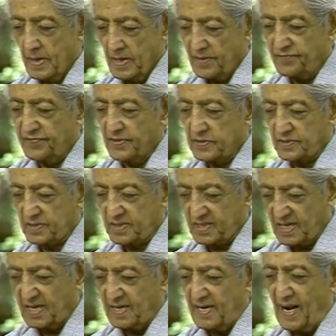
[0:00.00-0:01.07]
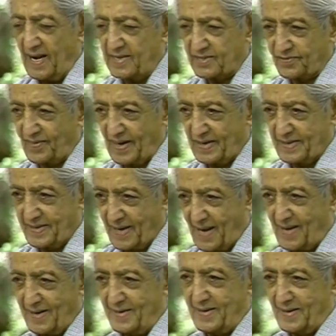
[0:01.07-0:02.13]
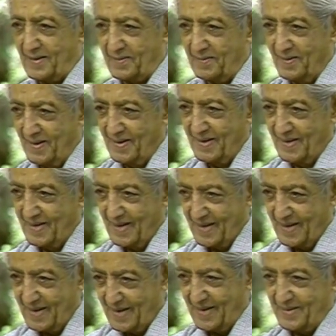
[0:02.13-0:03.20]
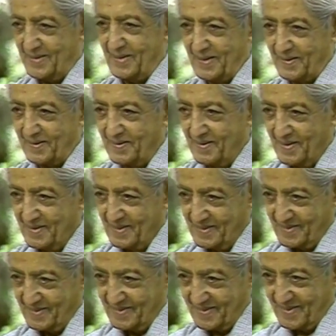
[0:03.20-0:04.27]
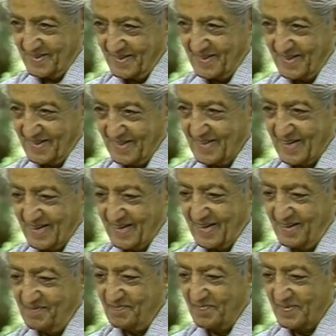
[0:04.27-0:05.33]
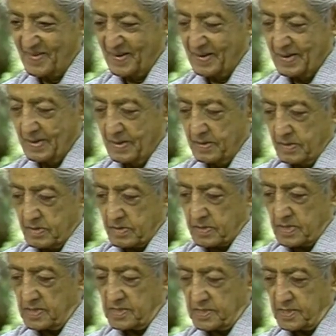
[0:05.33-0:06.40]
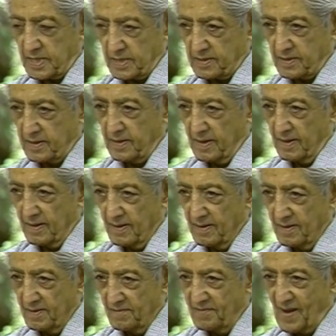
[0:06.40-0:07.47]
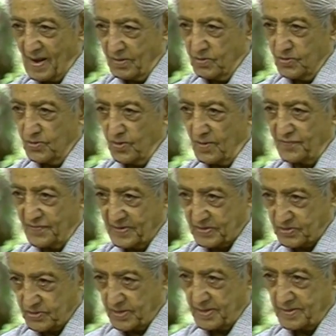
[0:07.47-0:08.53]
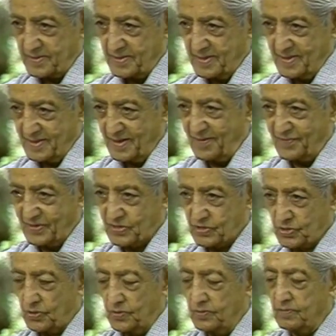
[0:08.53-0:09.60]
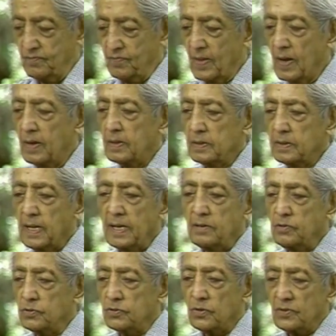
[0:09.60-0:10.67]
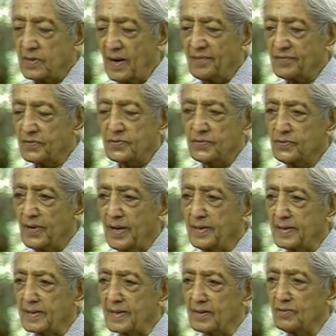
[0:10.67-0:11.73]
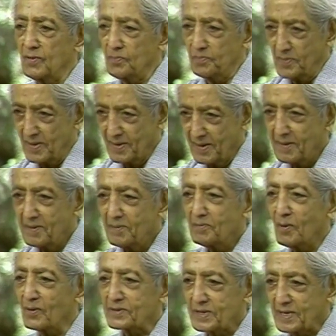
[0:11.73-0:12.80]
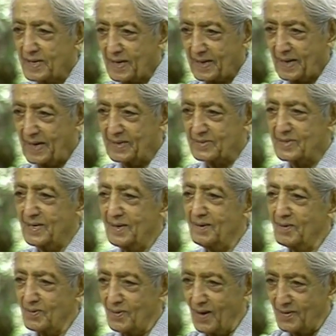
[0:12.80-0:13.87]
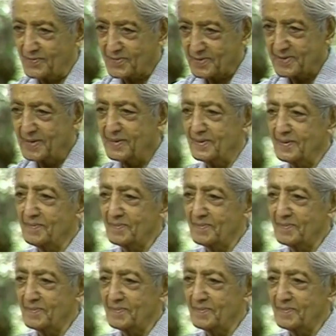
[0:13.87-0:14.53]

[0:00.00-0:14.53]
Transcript: If the seed has vitality, energy, the intrinsic value of its own, then you don't have to do anything. You water it occasionally, look after it,